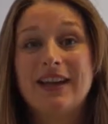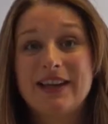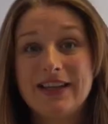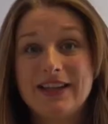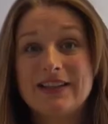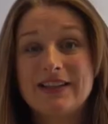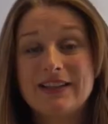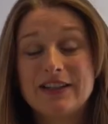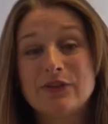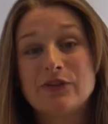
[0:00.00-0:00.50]

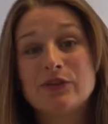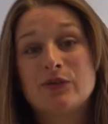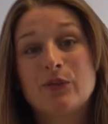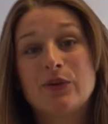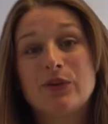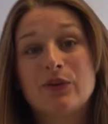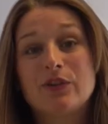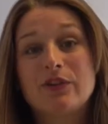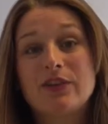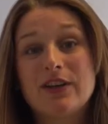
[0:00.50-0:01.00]
he deals
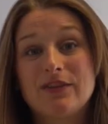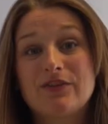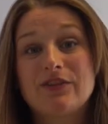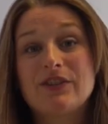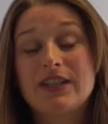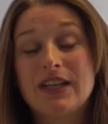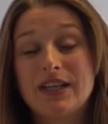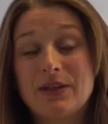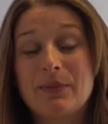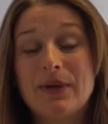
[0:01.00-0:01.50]
with on an
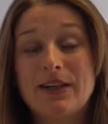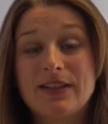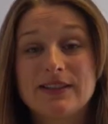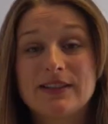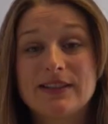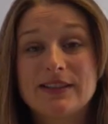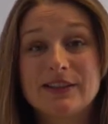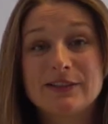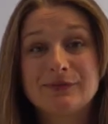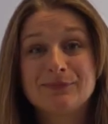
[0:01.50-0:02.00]
everyday
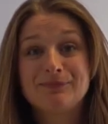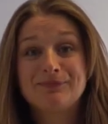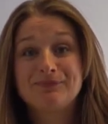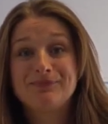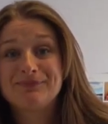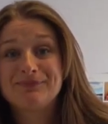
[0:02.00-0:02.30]
basis.